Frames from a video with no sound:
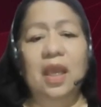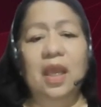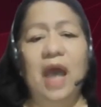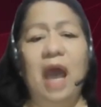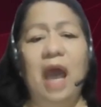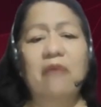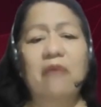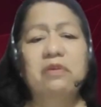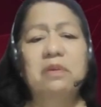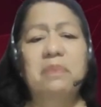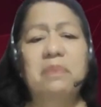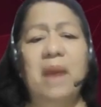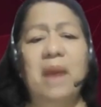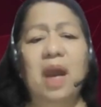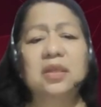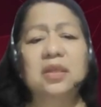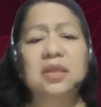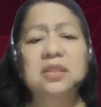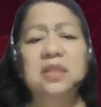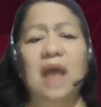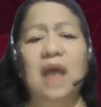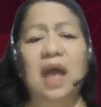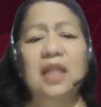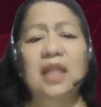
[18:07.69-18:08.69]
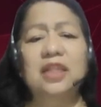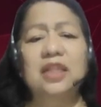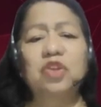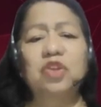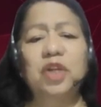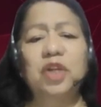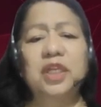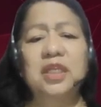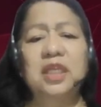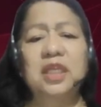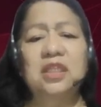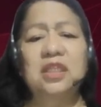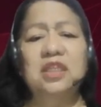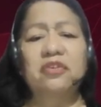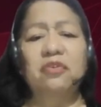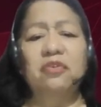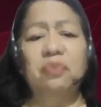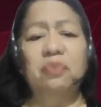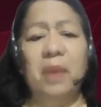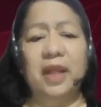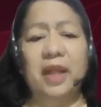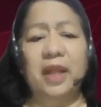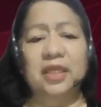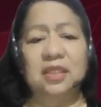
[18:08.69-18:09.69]
How about alternative
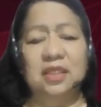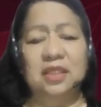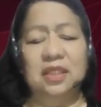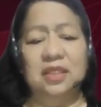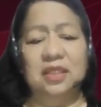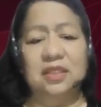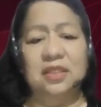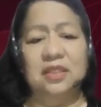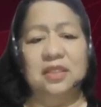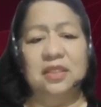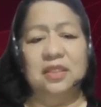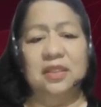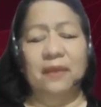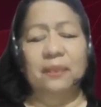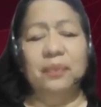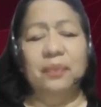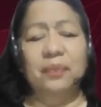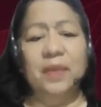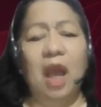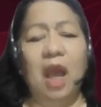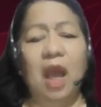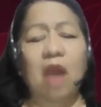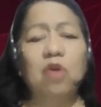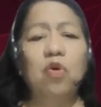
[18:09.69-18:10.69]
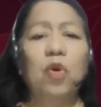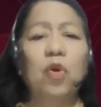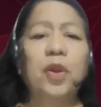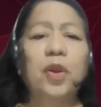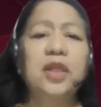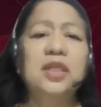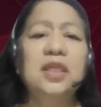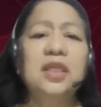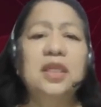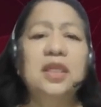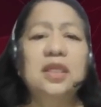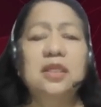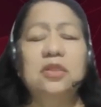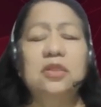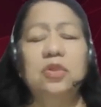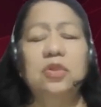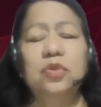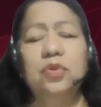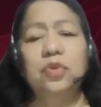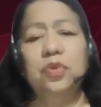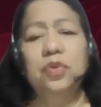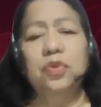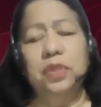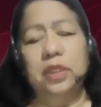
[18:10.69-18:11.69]
parties? According
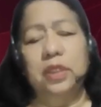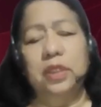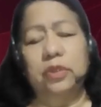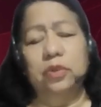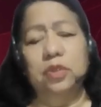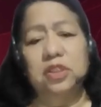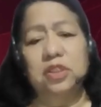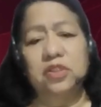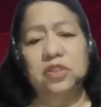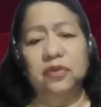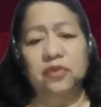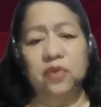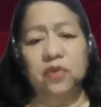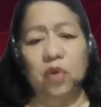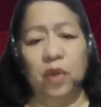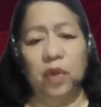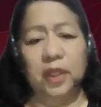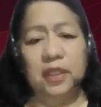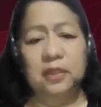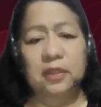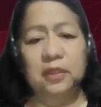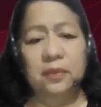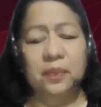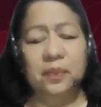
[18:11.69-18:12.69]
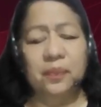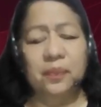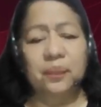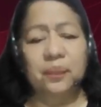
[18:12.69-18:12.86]
to the rules of court,